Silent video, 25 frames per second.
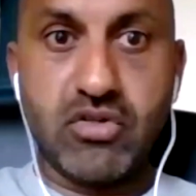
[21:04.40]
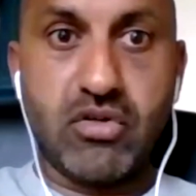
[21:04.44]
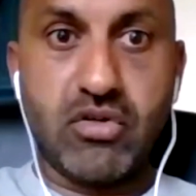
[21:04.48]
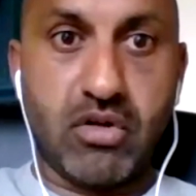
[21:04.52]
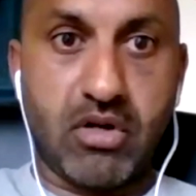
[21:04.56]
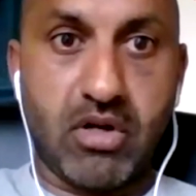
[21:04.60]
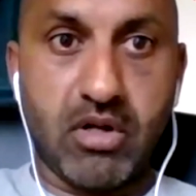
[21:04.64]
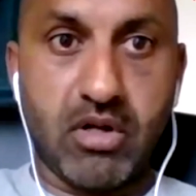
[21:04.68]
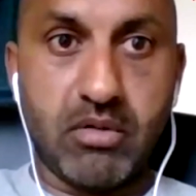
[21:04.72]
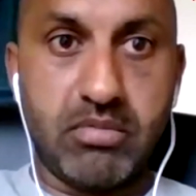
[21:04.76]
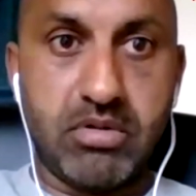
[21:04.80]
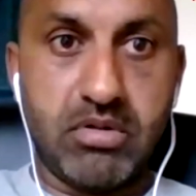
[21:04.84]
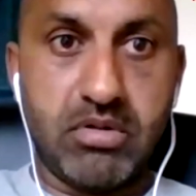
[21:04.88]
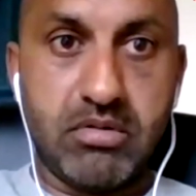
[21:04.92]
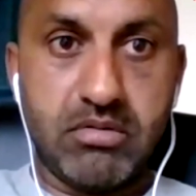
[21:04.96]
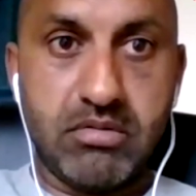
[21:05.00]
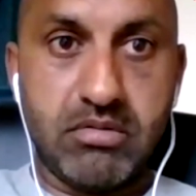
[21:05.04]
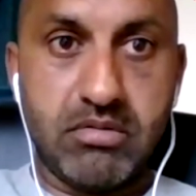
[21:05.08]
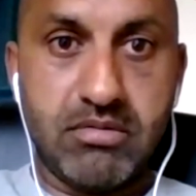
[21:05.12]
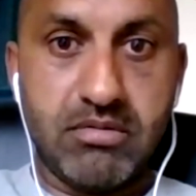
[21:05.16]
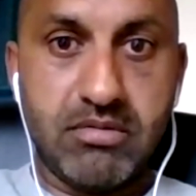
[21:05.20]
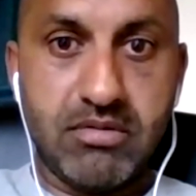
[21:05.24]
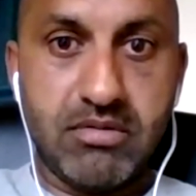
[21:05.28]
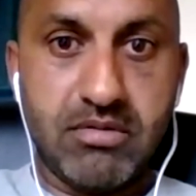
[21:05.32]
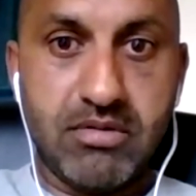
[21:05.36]
club.
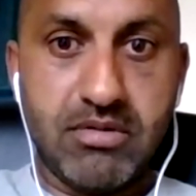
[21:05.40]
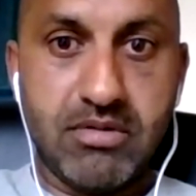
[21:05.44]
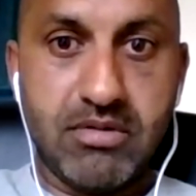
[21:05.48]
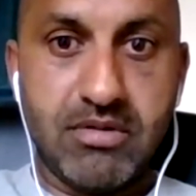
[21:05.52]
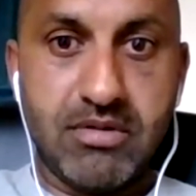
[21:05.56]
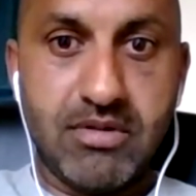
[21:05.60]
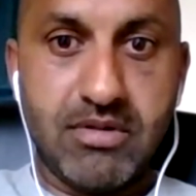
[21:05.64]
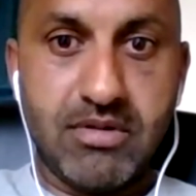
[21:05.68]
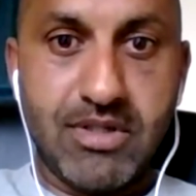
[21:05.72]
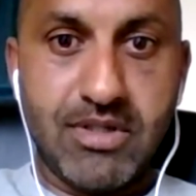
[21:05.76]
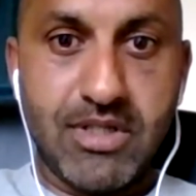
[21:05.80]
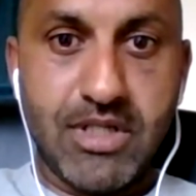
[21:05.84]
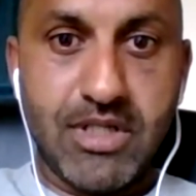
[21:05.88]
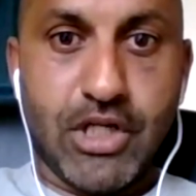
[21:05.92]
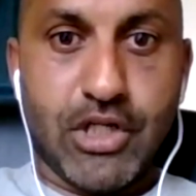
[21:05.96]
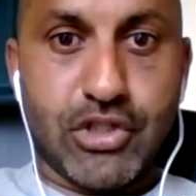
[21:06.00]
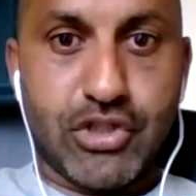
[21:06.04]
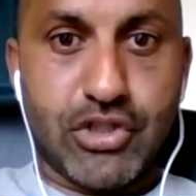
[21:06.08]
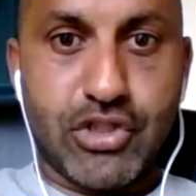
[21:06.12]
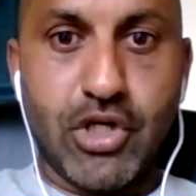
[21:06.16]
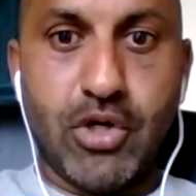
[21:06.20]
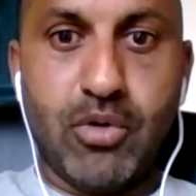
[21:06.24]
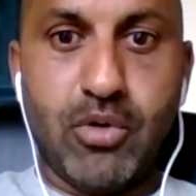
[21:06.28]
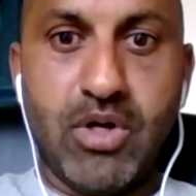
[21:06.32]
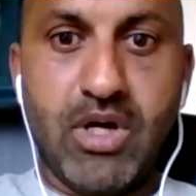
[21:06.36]

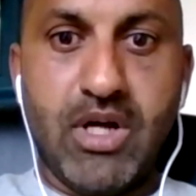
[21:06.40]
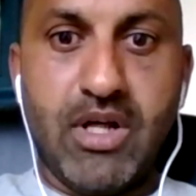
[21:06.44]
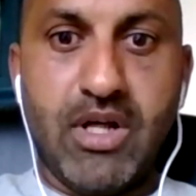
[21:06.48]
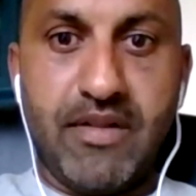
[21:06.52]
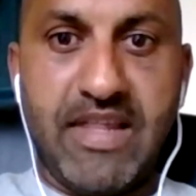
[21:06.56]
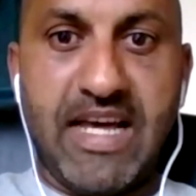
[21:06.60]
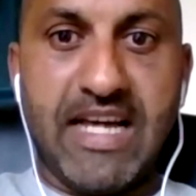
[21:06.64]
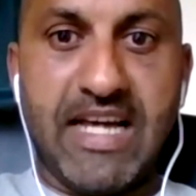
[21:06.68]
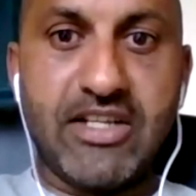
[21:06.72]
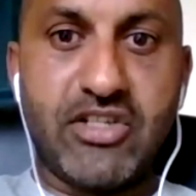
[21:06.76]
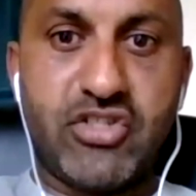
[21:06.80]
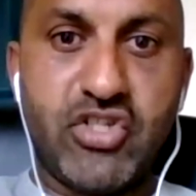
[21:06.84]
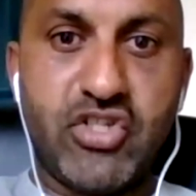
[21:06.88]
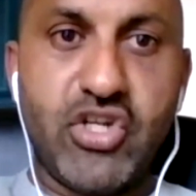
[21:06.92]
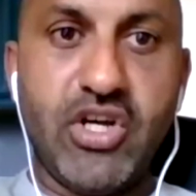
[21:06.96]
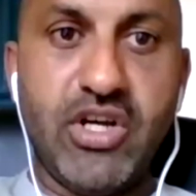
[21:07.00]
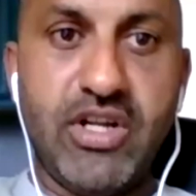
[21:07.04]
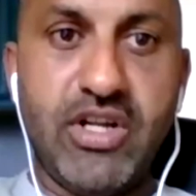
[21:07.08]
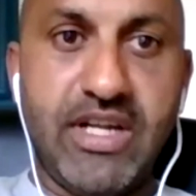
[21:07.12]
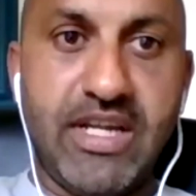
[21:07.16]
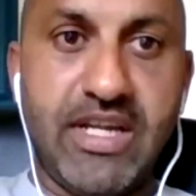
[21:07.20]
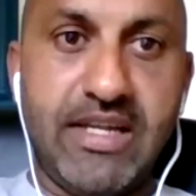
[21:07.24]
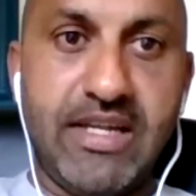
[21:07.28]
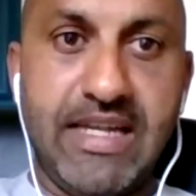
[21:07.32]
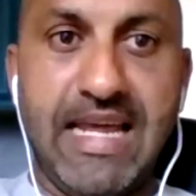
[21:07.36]
So that
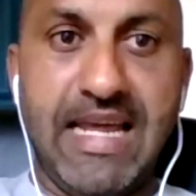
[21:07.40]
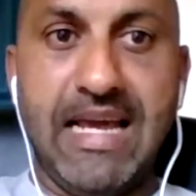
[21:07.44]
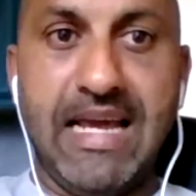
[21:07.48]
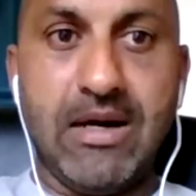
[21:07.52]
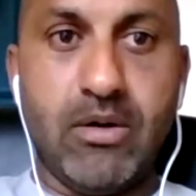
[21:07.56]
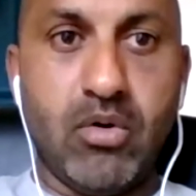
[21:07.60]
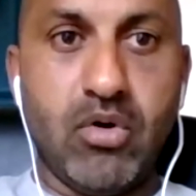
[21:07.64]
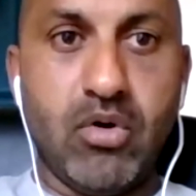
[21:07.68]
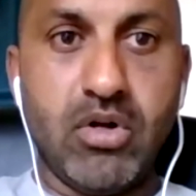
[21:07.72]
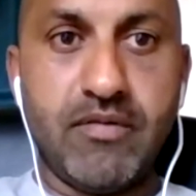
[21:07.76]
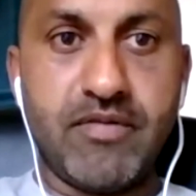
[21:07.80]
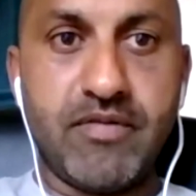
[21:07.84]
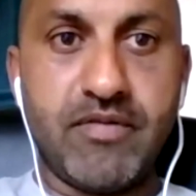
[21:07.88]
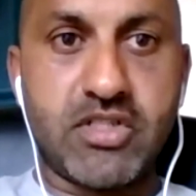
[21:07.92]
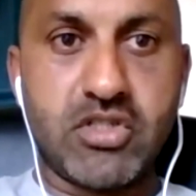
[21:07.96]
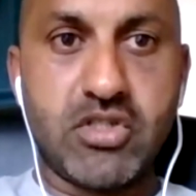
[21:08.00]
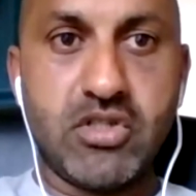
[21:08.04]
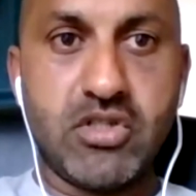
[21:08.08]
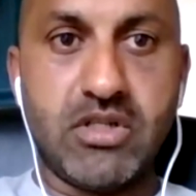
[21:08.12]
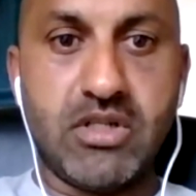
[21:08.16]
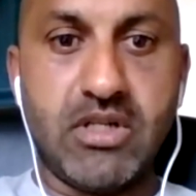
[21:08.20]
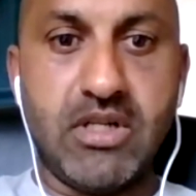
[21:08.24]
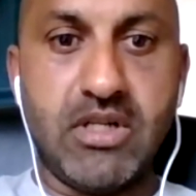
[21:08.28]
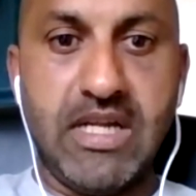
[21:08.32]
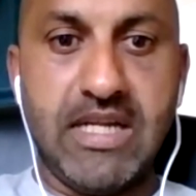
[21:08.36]
journey now, all of a
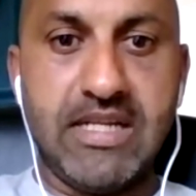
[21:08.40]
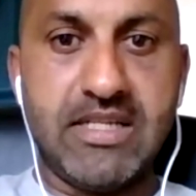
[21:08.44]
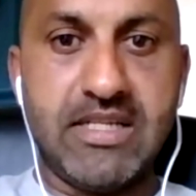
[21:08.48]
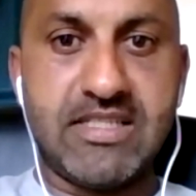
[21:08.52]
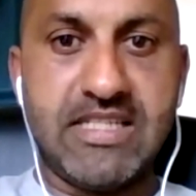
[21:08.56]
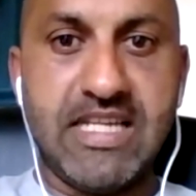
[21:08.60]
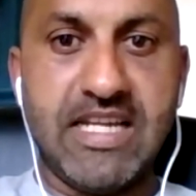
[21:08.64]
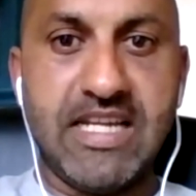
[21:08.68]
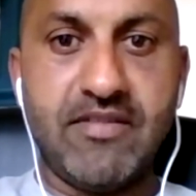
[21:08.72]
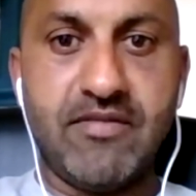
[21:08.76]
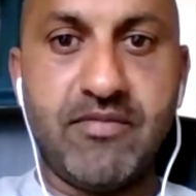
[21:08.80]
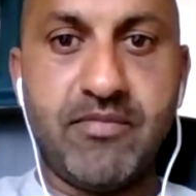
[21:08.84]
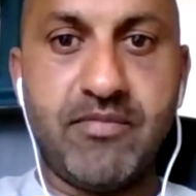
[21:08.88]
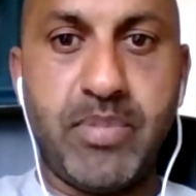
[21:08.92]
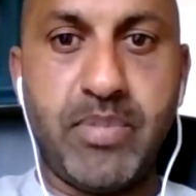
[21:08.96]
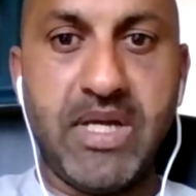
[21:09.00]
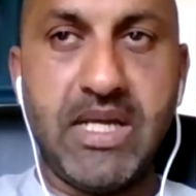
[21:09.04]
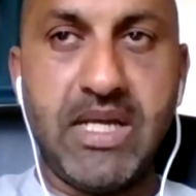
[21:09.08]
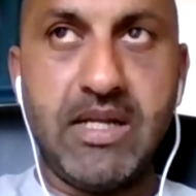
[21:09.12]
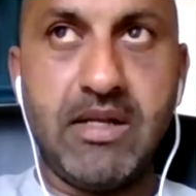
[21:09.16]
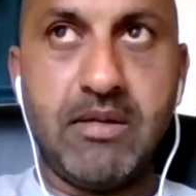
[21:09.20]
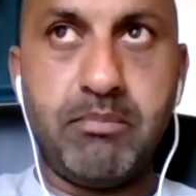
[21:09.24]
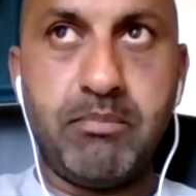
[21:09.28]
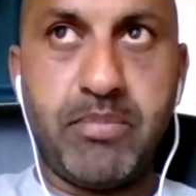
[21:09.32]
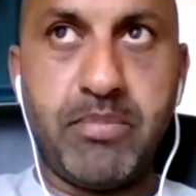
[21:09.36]
sudden, instead of
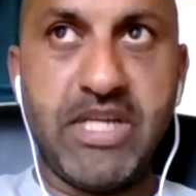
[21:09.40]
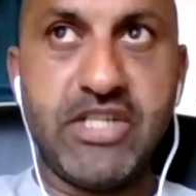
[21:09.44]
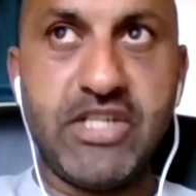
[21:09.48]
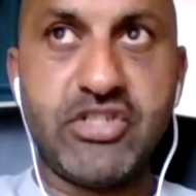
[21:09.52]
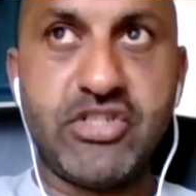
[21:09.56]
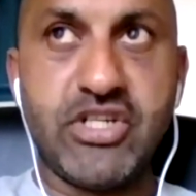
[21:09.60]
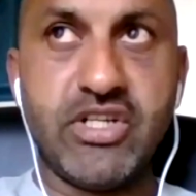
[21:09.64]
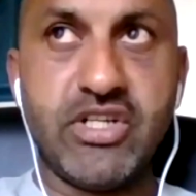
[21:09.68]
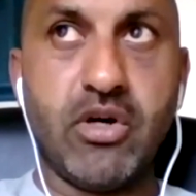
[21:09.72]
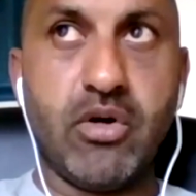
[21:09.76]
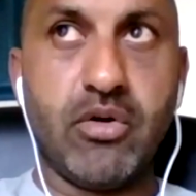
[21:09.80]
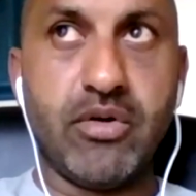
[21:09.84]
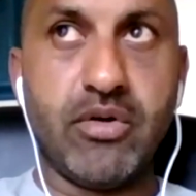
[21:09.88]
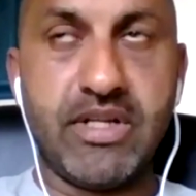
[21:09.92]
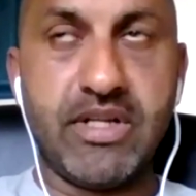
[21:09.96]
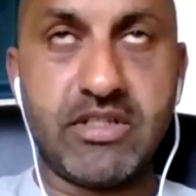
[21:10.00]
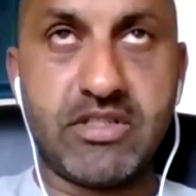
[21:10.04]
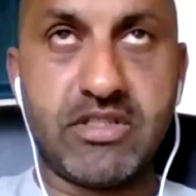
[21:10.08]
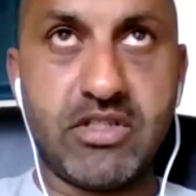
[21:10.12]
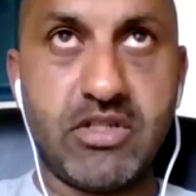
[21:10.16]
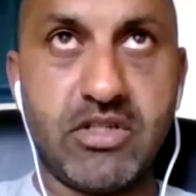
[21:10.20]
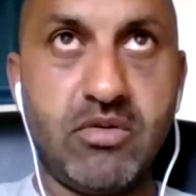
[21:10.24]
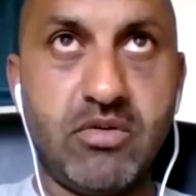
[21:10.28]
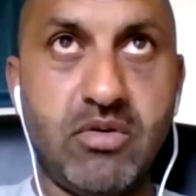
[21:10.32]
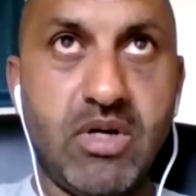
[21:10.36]
being pigeonholed
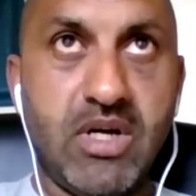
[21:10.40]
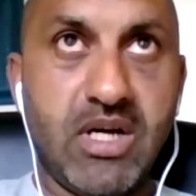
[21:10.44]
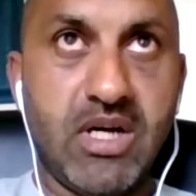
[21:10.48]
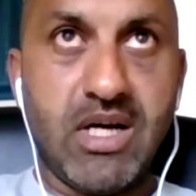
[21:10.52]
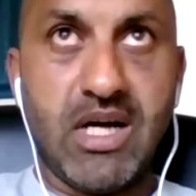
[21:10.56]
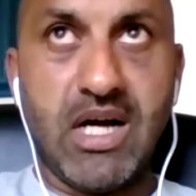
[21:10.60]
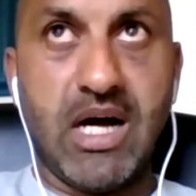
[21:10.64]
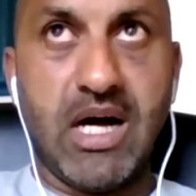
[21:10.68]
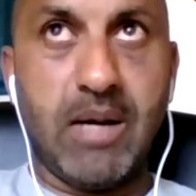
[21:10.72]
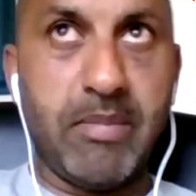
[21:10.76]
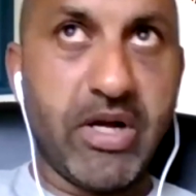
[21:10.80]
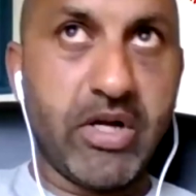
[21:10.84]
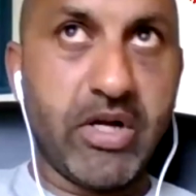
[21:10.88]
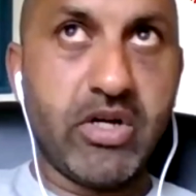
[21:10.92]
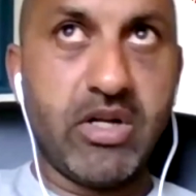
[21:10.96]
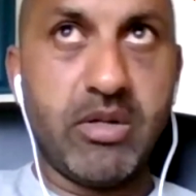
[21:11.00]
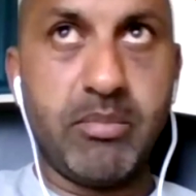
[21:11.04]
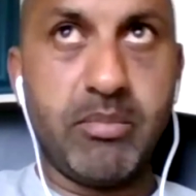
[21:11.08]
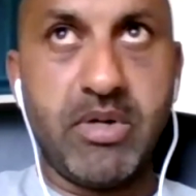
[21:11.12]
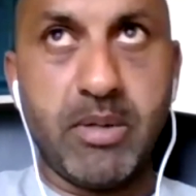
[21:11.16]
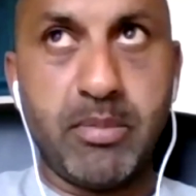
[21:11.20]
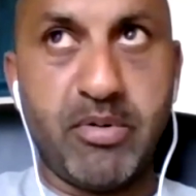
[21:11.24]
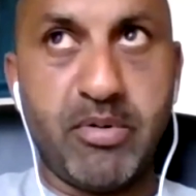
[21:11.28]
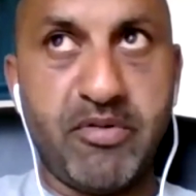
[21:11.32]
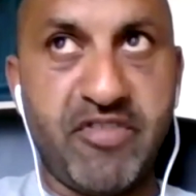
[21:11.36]
into, am I going to
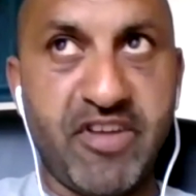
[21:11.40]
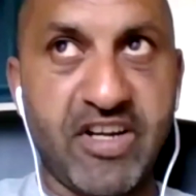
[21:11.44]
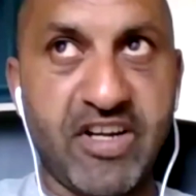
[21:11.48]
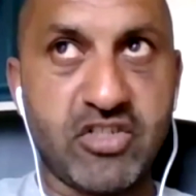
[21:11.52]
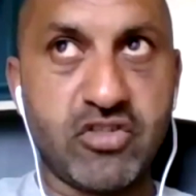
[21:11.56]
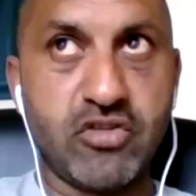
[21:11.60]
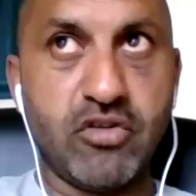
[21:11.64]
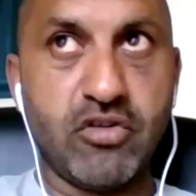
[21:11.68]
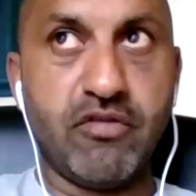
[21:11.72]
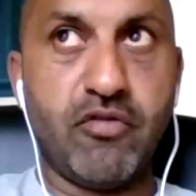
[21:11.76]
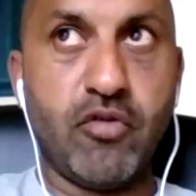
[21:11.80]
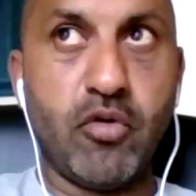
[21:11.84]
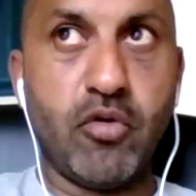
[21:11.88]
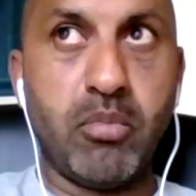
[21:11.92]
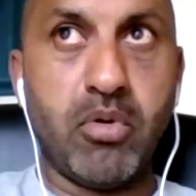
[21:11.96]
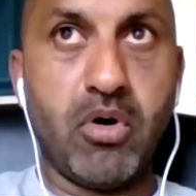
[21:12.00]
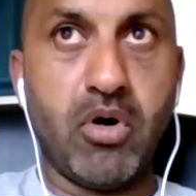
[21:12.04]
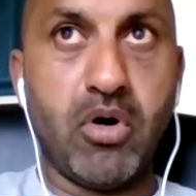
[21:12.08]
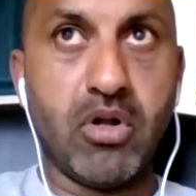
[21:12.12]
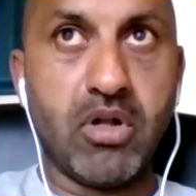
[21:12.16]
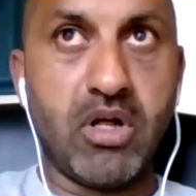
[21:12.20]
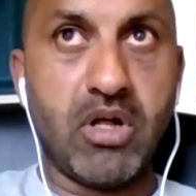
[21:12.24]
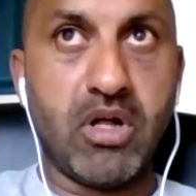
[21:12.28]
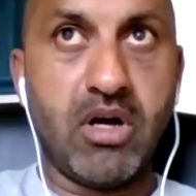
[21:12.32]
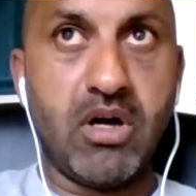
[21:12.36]
be a professional
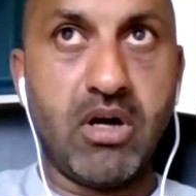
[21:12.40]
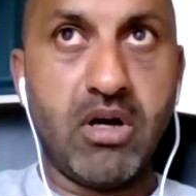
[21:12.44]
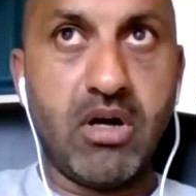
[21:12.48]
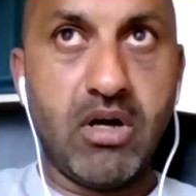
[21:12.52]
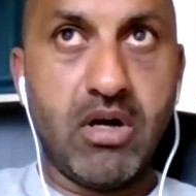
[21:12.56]
footballer?